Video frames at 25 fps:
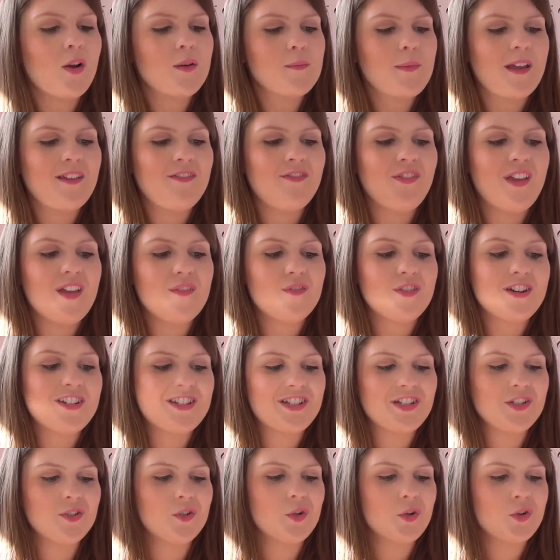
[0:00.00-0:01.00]
on my
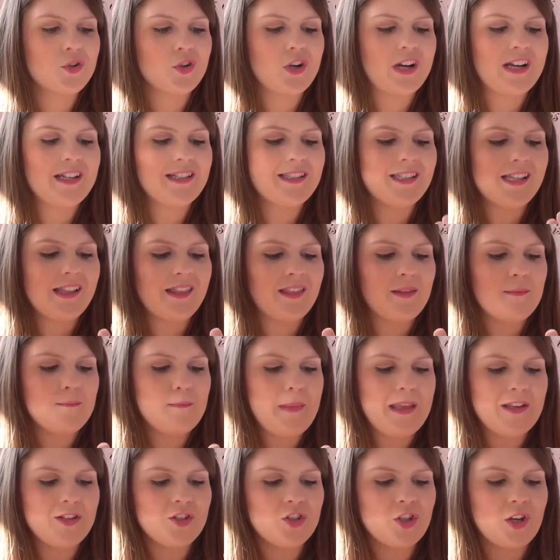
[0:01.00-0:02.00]
favourite deodorant, the
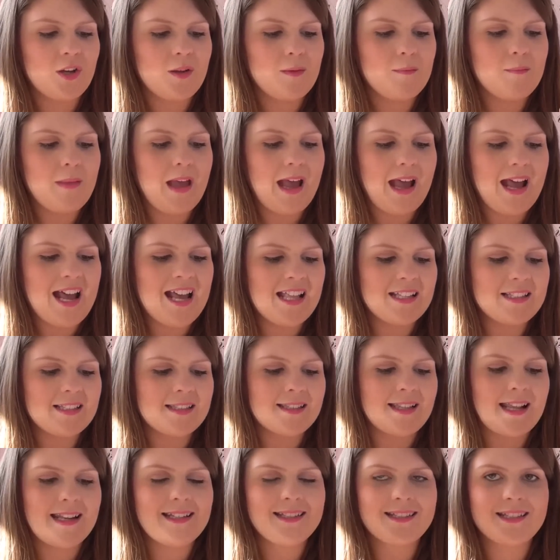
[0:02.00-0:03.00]
Mitchum
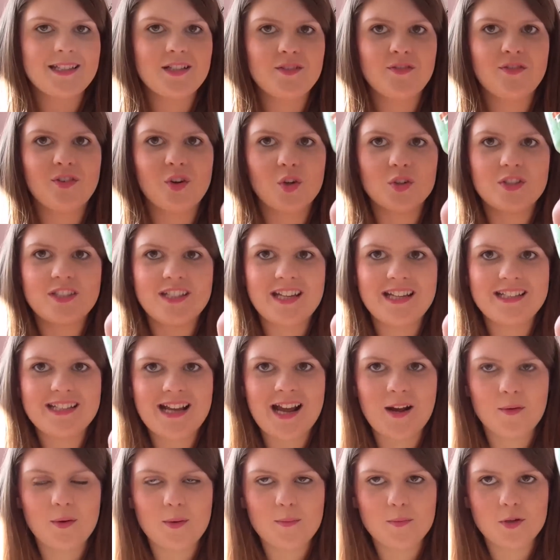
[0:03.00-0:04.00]
Unscented forty-eight
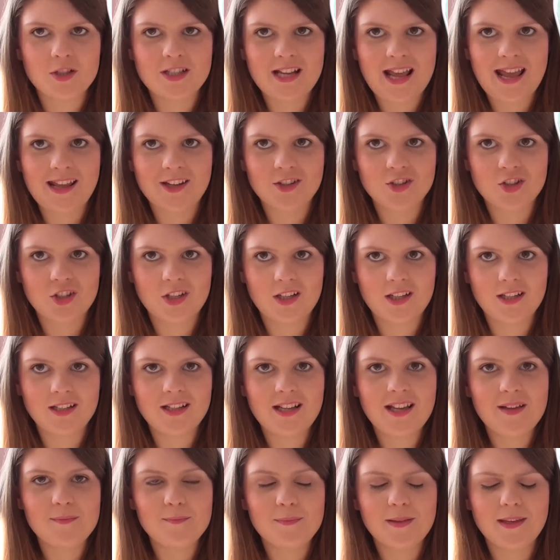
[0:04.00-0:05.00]
hour
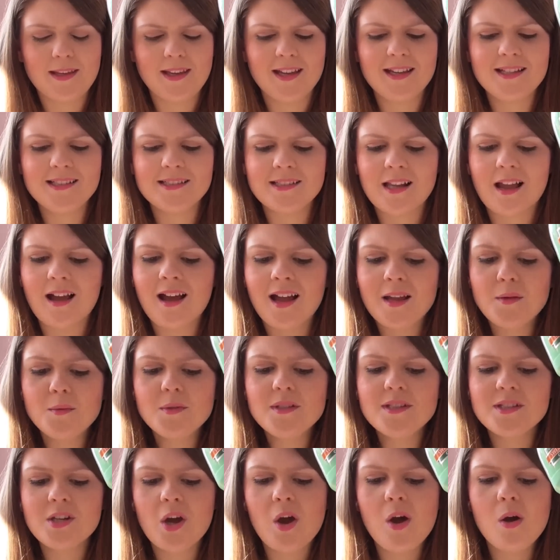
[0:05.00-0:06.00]
Protection, because I
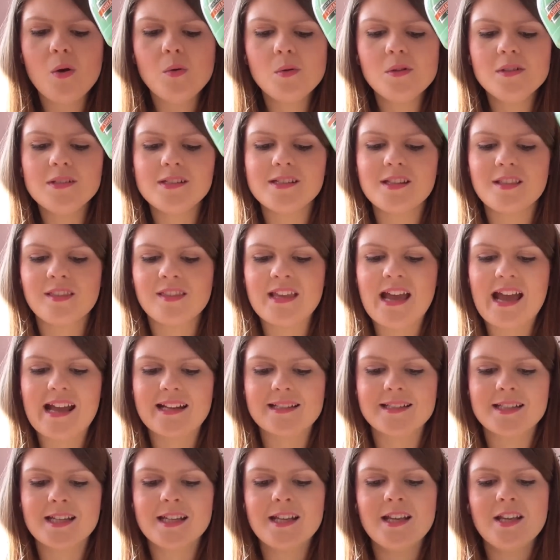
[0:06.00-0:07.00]
was told
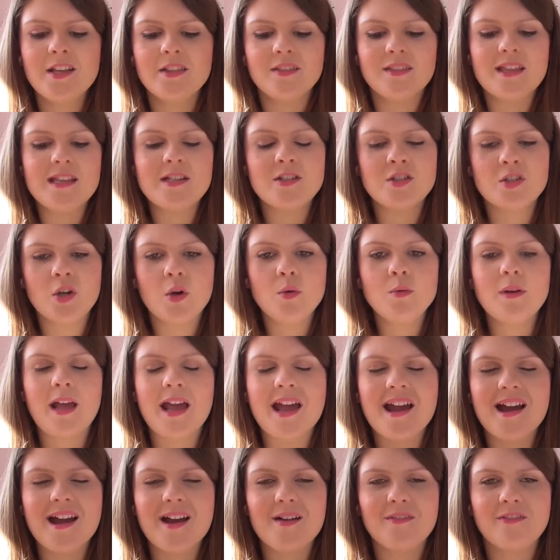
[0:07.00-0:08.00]
that they don't
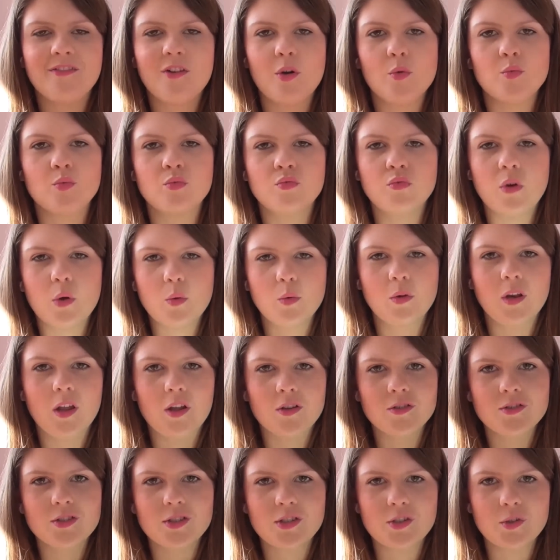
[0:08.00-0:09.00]
have
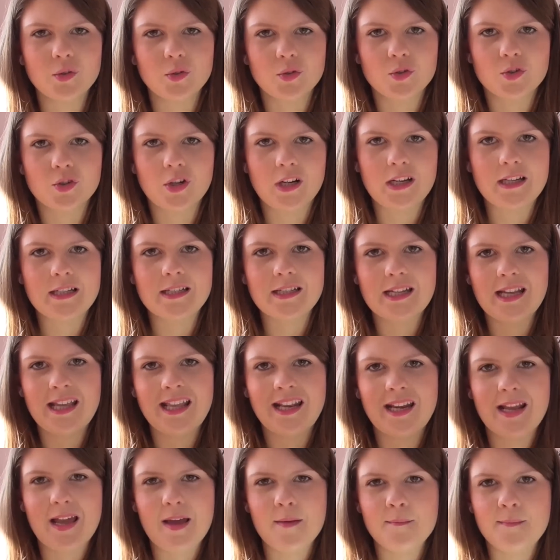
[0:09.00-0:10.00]
roll-on deodorant
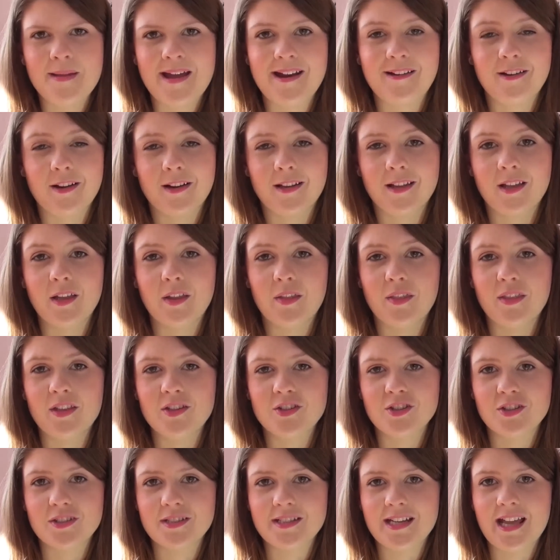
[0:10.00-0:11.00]
in America. They
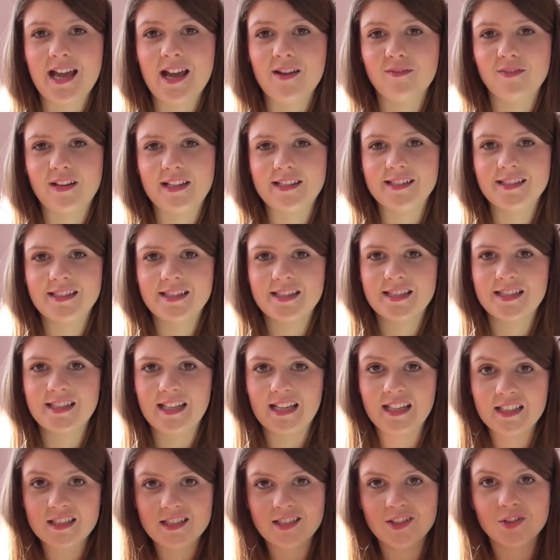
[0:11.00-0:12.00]
just have like
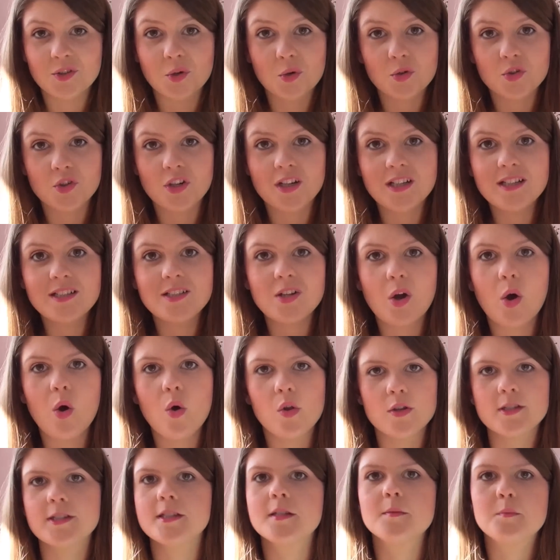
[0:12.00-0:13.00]
stick deodorant
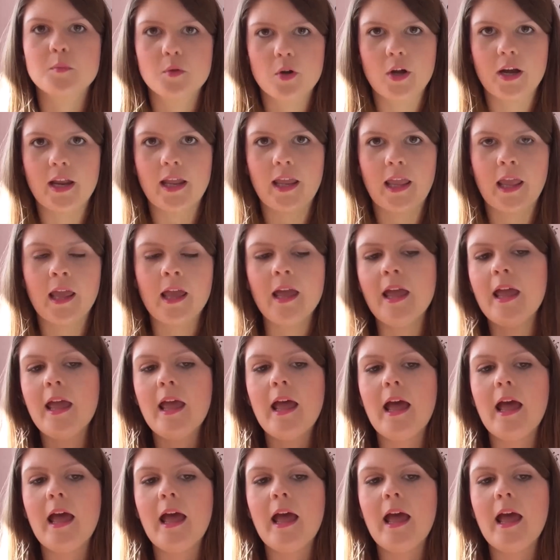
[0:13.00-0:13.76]
or spray.